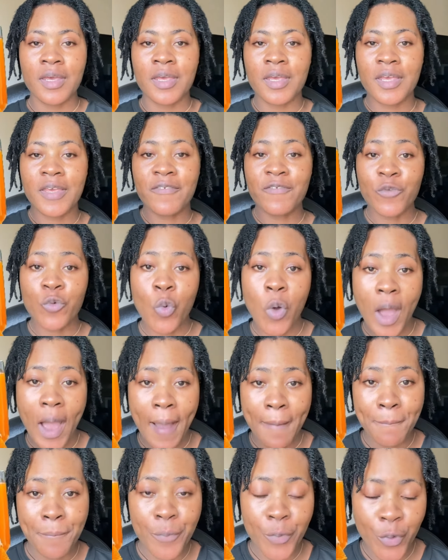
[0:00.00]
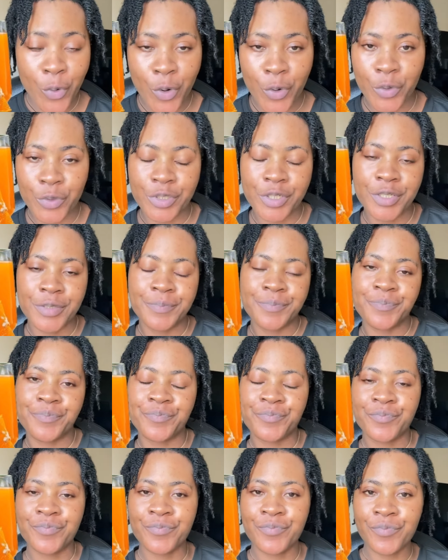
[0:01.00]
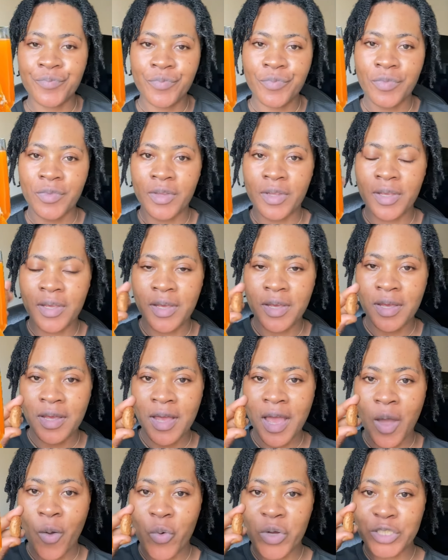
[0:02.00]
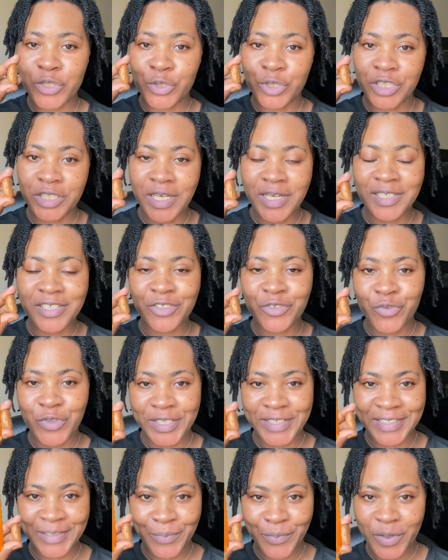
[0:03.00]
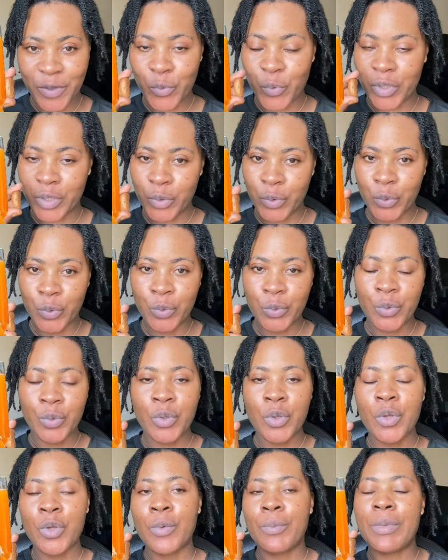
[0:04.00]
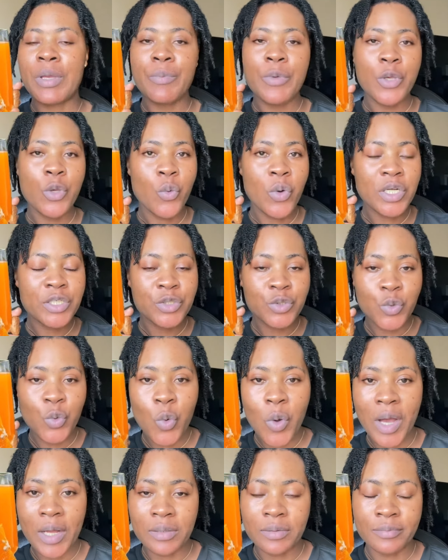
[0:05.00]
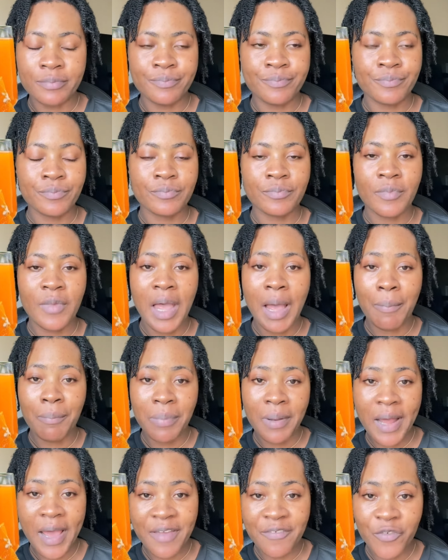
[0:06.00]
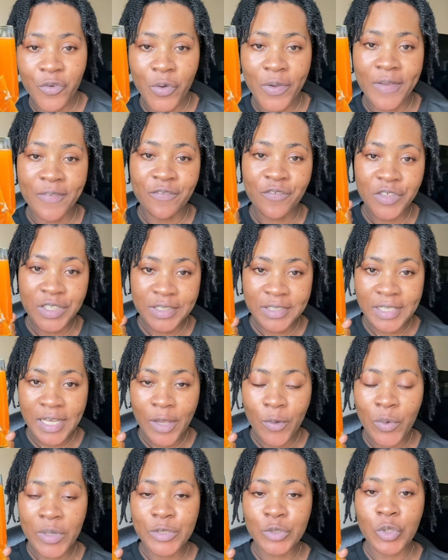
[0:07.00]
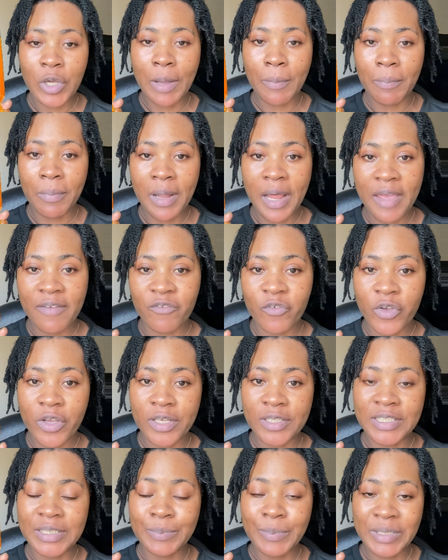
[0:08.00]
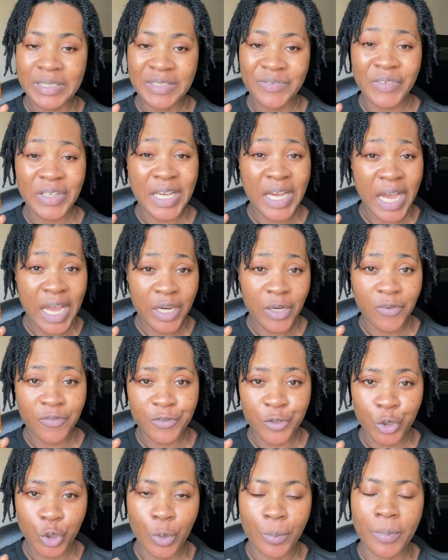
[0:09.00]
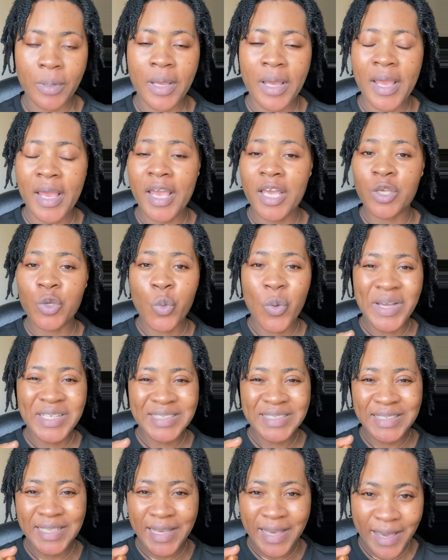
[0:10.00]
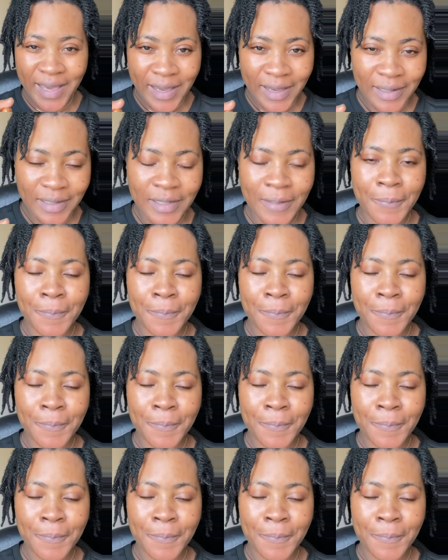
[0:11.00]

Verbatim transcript: if you are abroad i want to share this recipe with you maybe you want to go and apply for a visa you want to apply for a specific kind of job and you are scared